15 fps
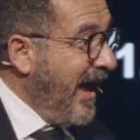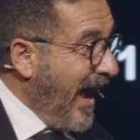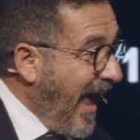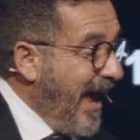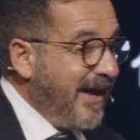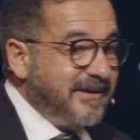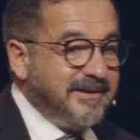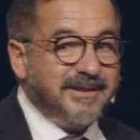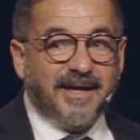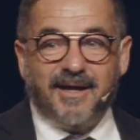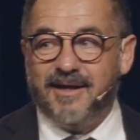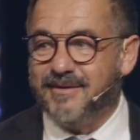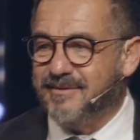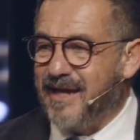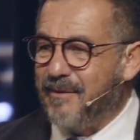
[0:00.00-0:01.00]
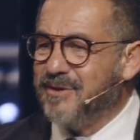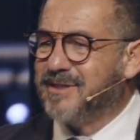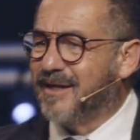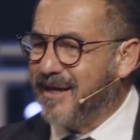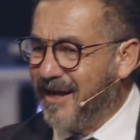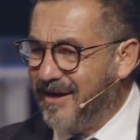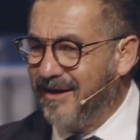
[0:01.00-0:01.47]
And that was a
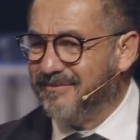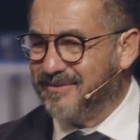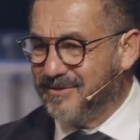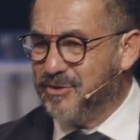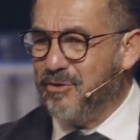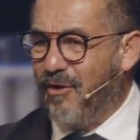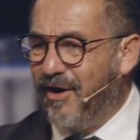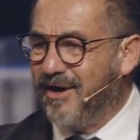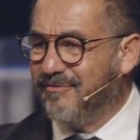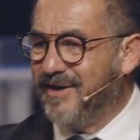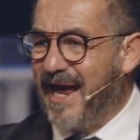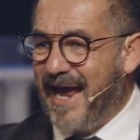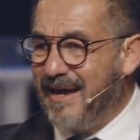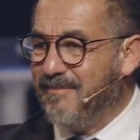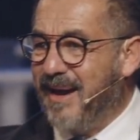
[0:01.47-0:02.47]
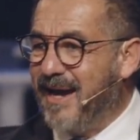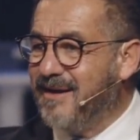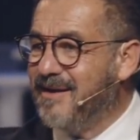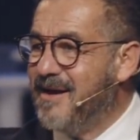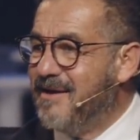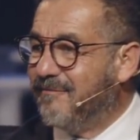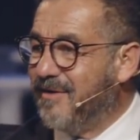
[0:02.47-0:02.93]
kind of too hard of an
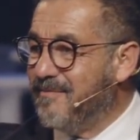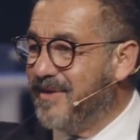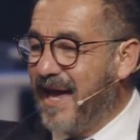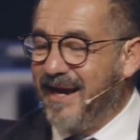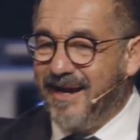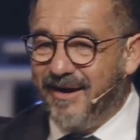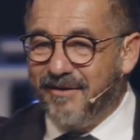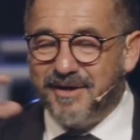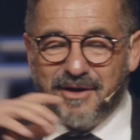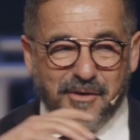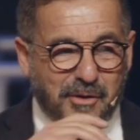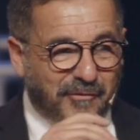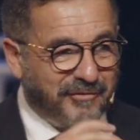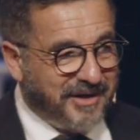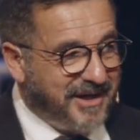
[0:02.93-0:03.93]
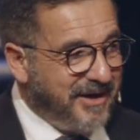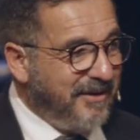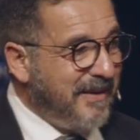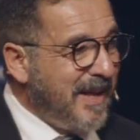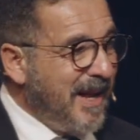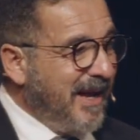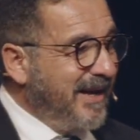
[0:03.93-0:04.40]
amen from that area over here.
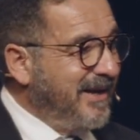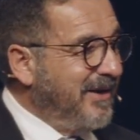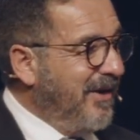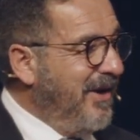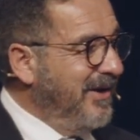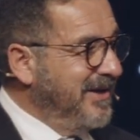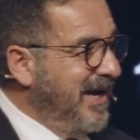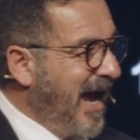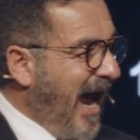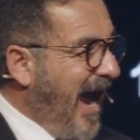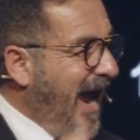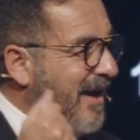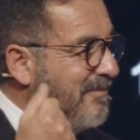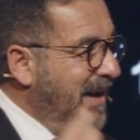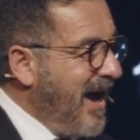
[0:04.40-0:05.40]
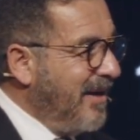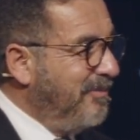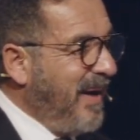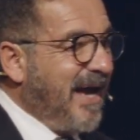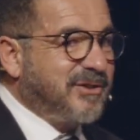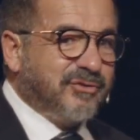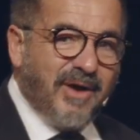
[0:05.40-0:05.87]
Amen.
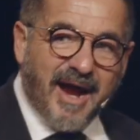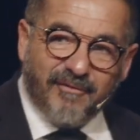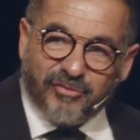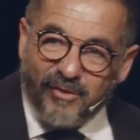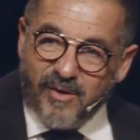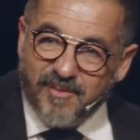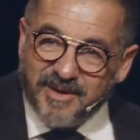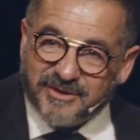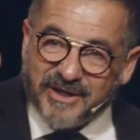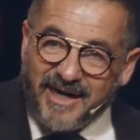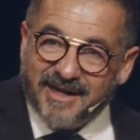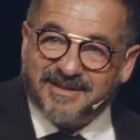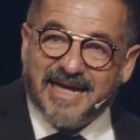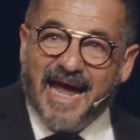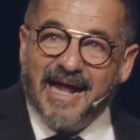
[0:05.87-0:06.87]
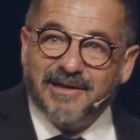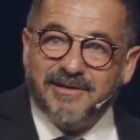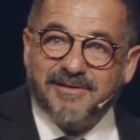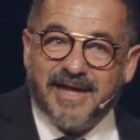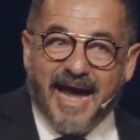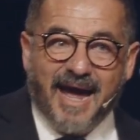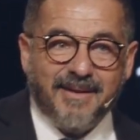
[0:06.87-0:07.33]
Pastor Anthony, we've been trying to tell
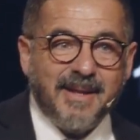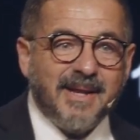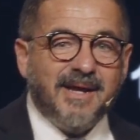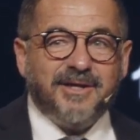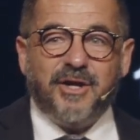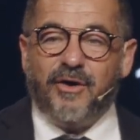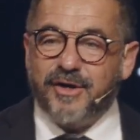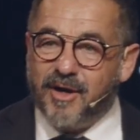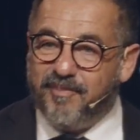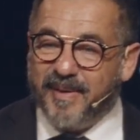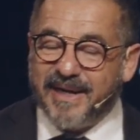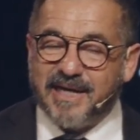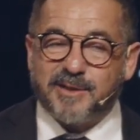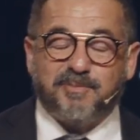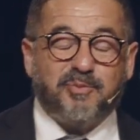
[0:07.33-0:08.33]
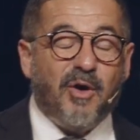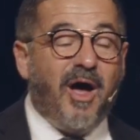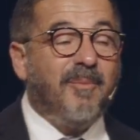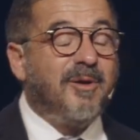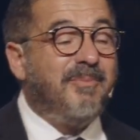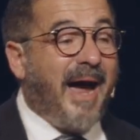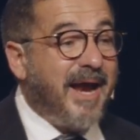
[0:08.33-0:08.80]
you that. You're your biggest
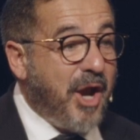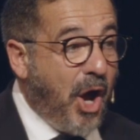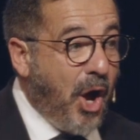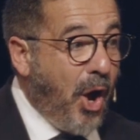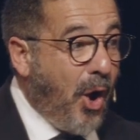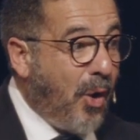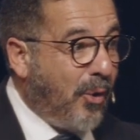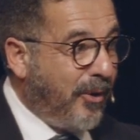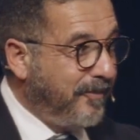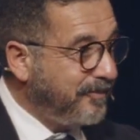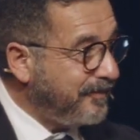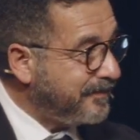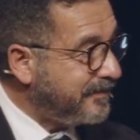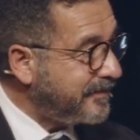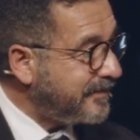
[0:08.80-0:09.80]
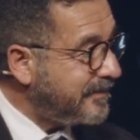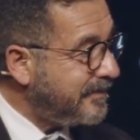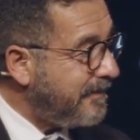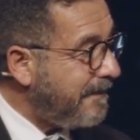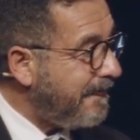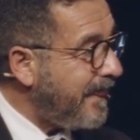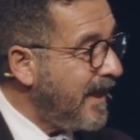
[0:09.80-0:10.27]
problem. I know.
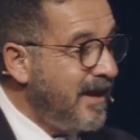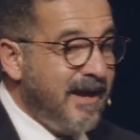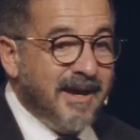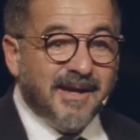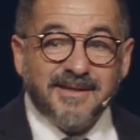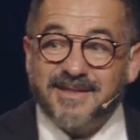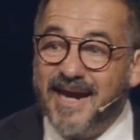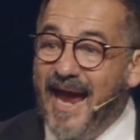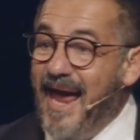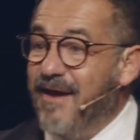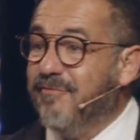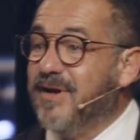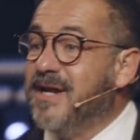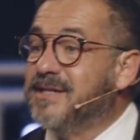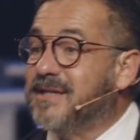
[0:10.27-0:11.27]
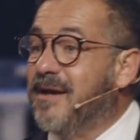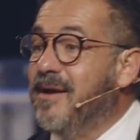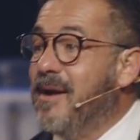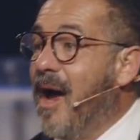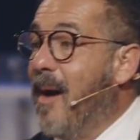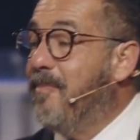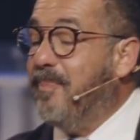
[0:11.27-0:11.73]
See, heaven is
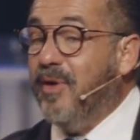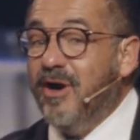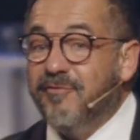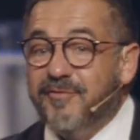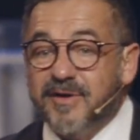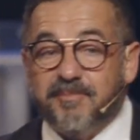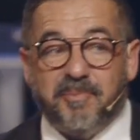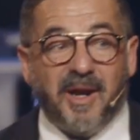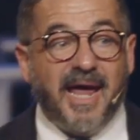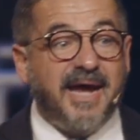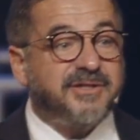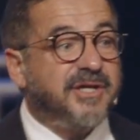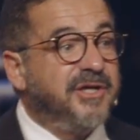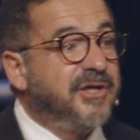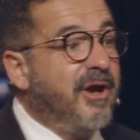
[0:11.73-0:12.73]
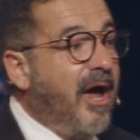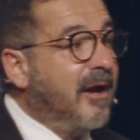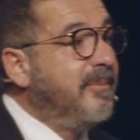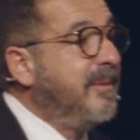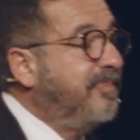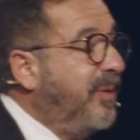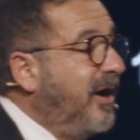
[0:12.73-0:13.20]
a perfect place, and you got to
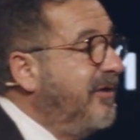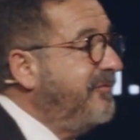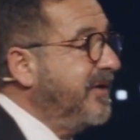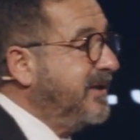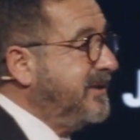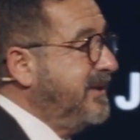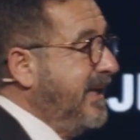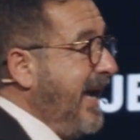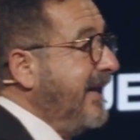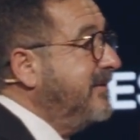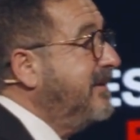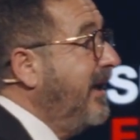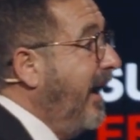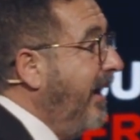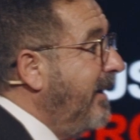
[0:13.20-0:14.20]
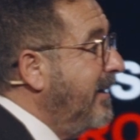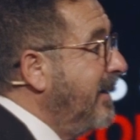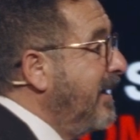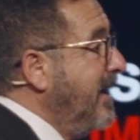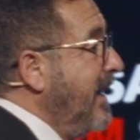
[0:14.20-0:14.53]
be perfect to get there.